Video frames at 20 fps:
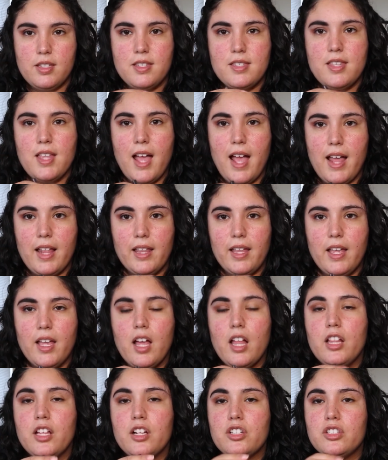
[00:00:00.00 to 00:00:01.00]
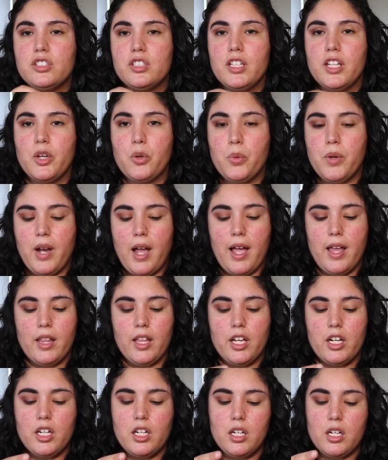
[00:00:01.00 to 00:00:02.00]
is the LA Colors liquid
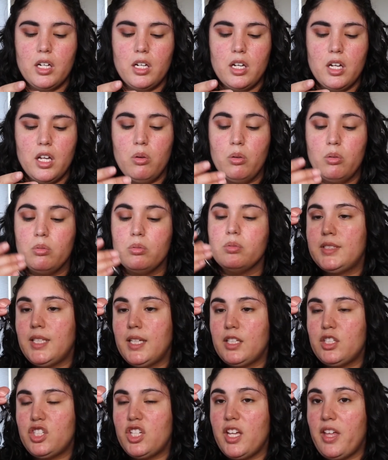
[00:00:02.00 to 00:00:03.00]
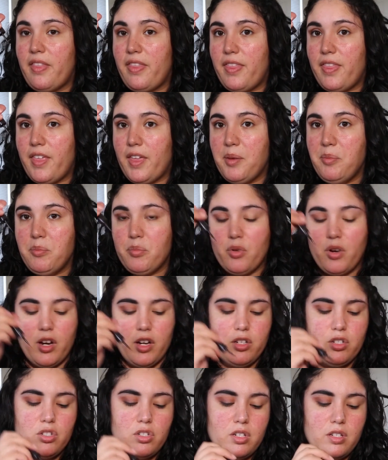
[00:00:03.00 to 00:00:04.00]
eyeliner. Oh, it's actually a thin
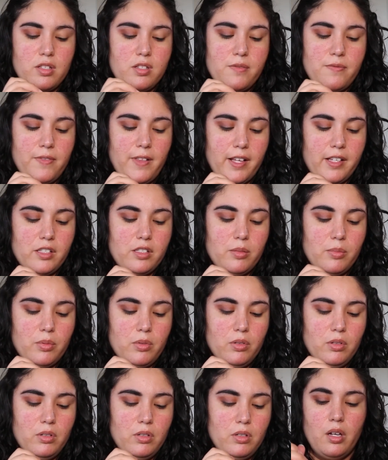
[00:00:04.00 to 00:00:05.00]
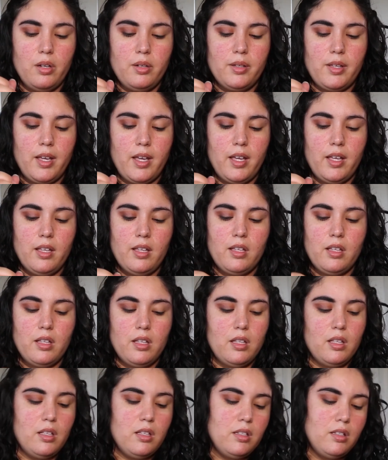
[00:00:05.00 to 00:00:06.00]
brush and it's flexible. Okay,
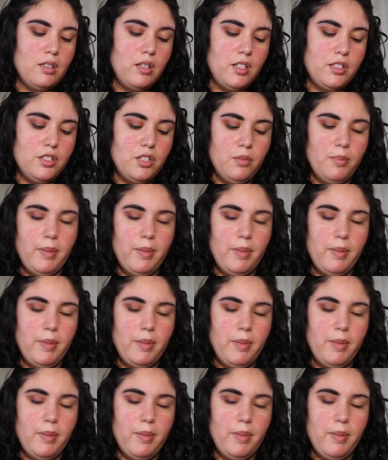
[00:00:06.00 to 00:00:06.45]
not too